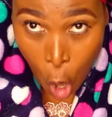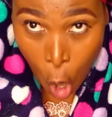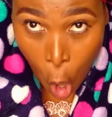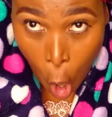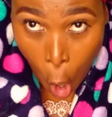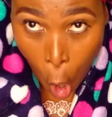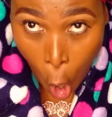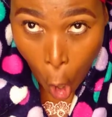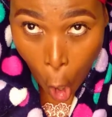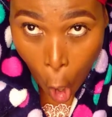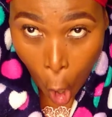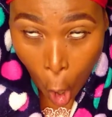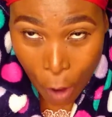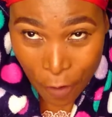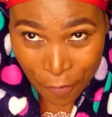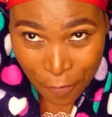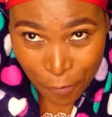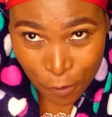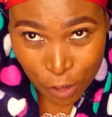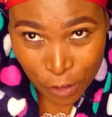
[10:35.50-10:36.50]
oh,
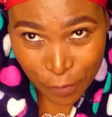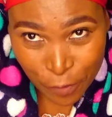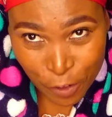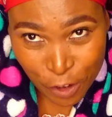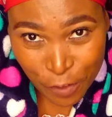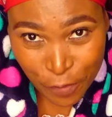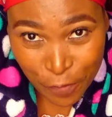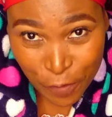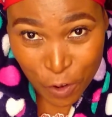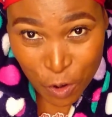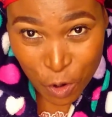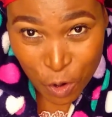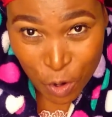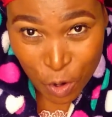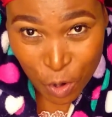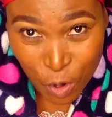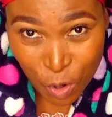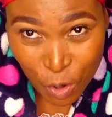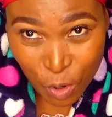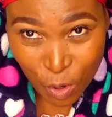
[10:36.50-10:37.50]
food, food,
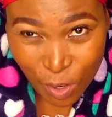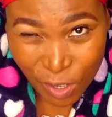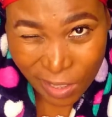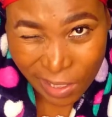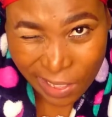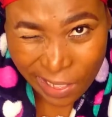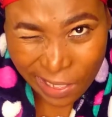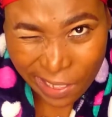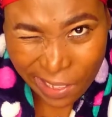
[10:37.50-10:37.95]
food.